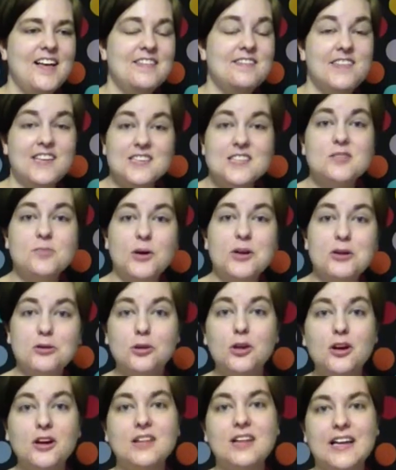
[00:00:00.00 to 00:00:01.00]
this is what you
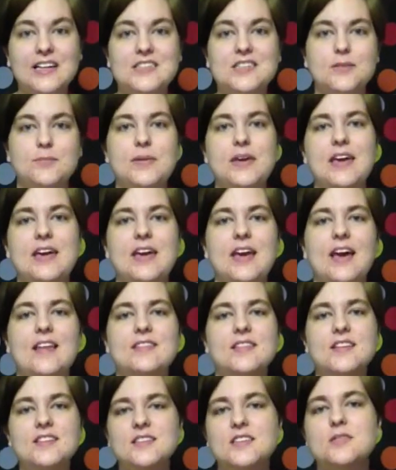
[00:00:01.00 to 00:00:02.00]
look like to me,
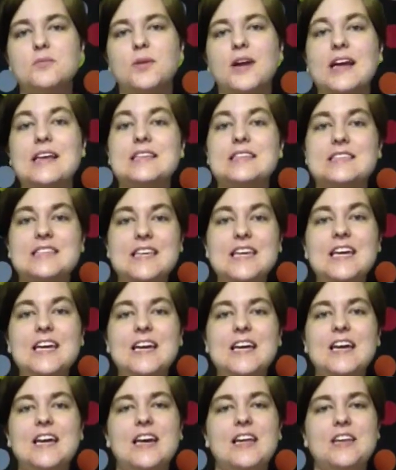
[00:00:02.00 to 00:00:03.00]
and this is what I
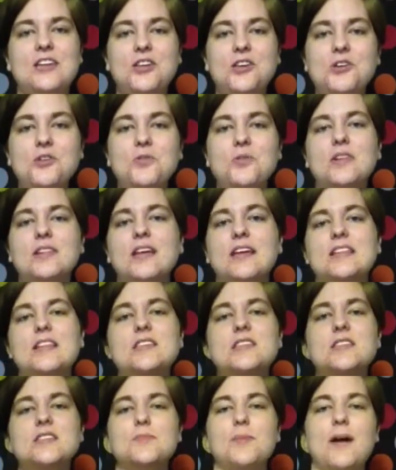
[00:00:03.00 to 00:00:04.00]
see in you, and like
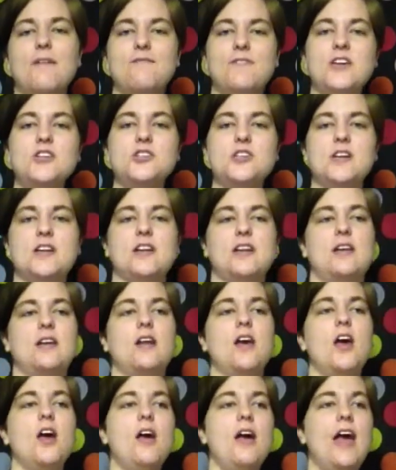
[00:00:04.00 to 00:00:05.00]
this is my vision
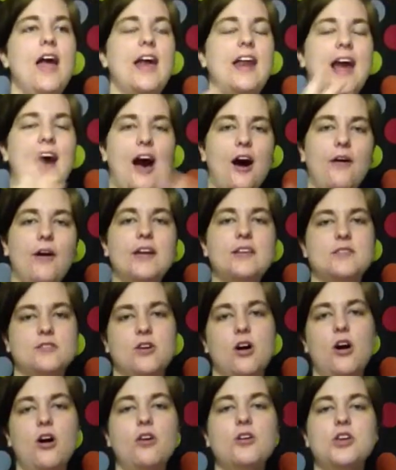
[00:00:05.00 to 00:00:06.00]
and how I
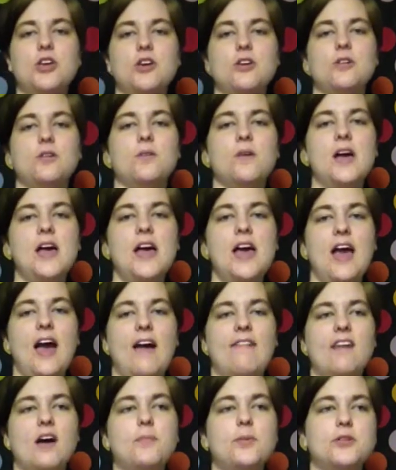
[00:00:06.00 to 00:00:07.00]
saw you.
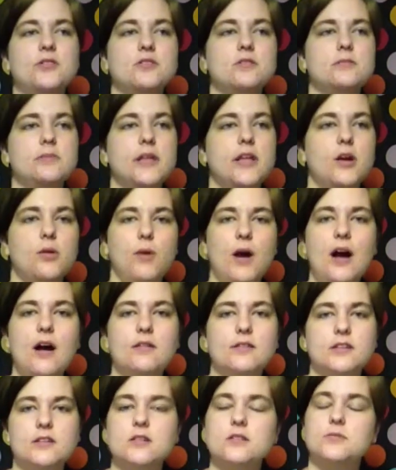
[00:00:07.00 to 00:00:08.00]
And that person will be like, wow,
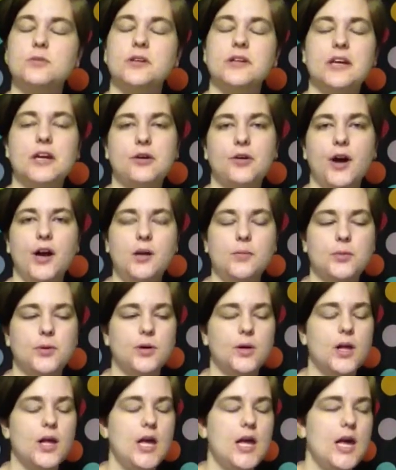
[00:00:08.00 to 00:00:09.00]
this is really
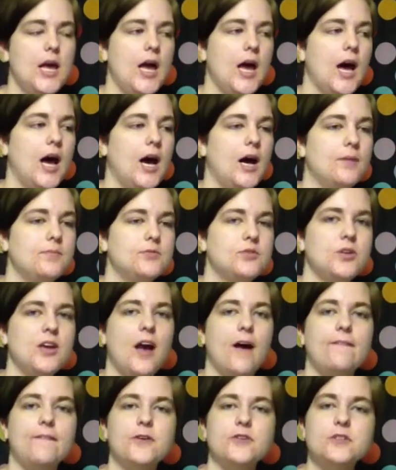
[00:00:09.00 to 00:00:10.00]
incredible. So
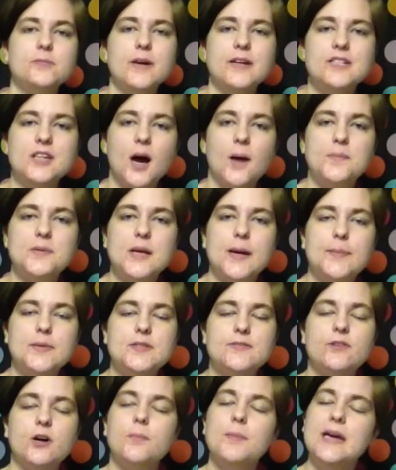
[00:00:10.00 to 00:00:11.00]
yeah, those are my top tips
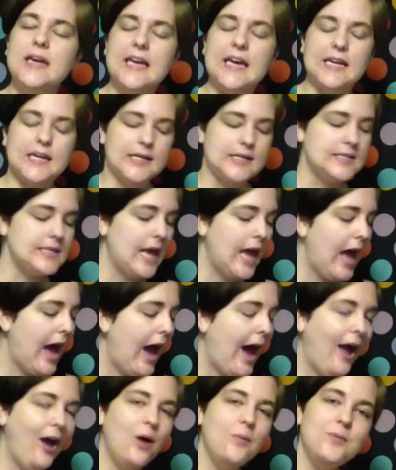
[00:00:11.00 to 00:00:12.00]
for beginners.
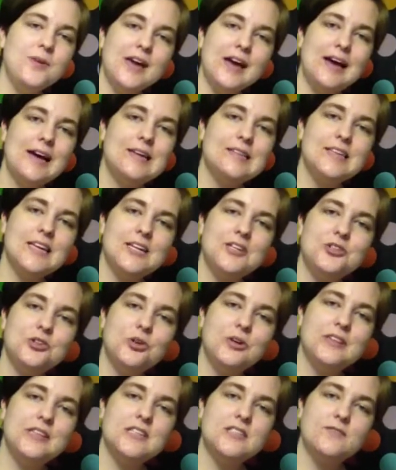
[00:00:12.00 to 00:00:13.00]
I hope you guys
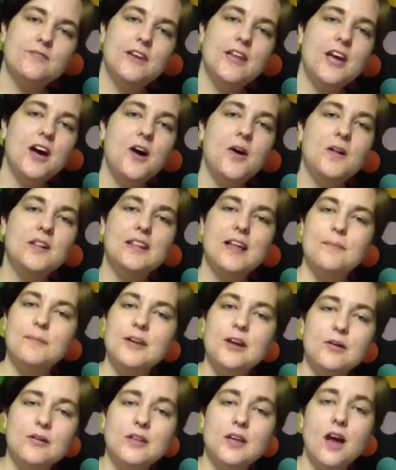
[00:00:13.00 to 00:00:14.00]
enjoyed this video. Let me
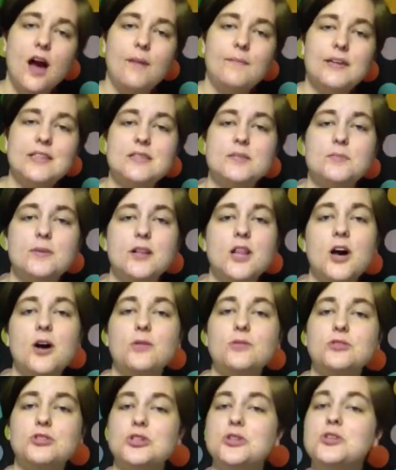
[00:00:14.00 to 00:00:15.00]
know in the comments
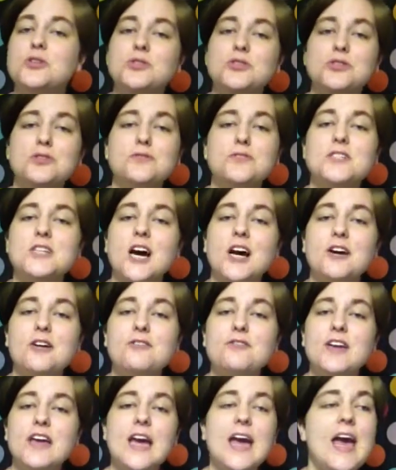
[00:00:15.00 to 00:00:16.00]
below. Do you do
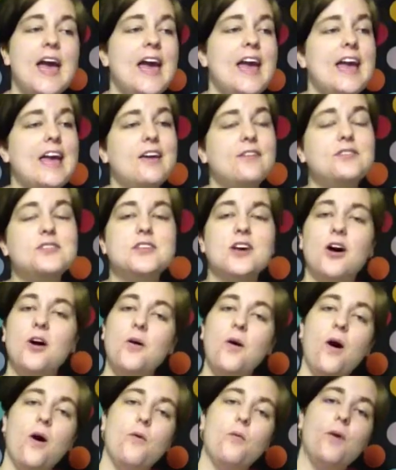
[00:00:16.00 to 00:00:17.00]
photography? If
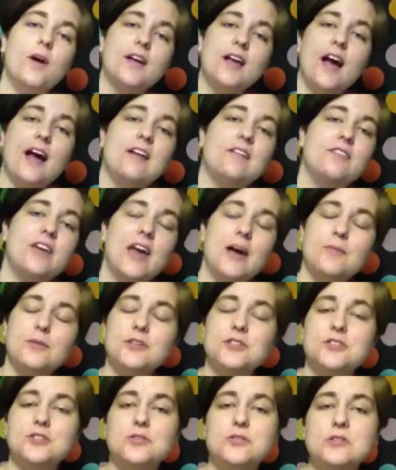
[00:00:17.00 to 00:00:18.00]
so, what kind of
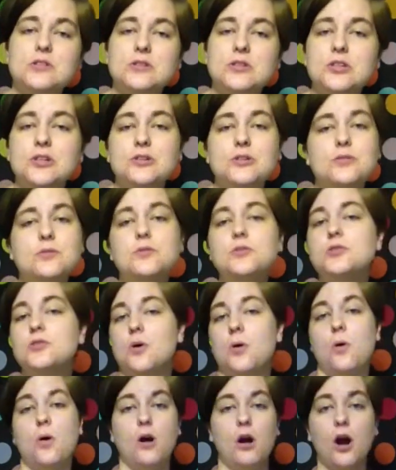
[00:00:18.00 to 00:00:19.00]
cameras do you use?
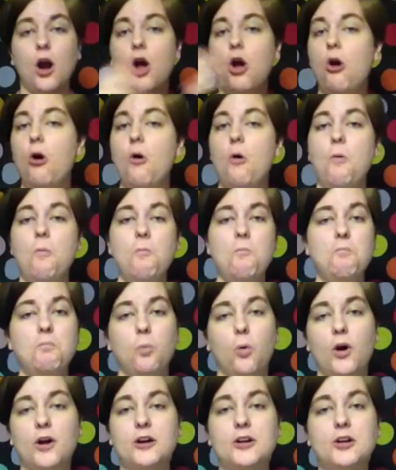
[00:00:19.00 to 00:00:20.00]
Or
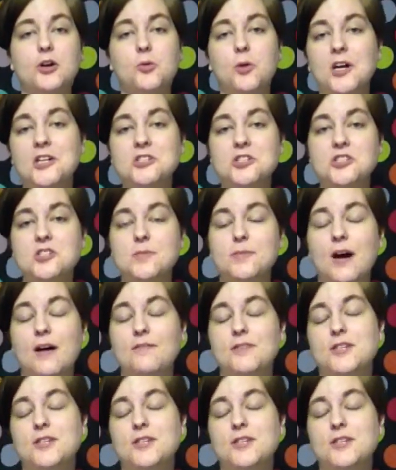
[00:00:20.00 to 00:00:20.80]
what are your questions about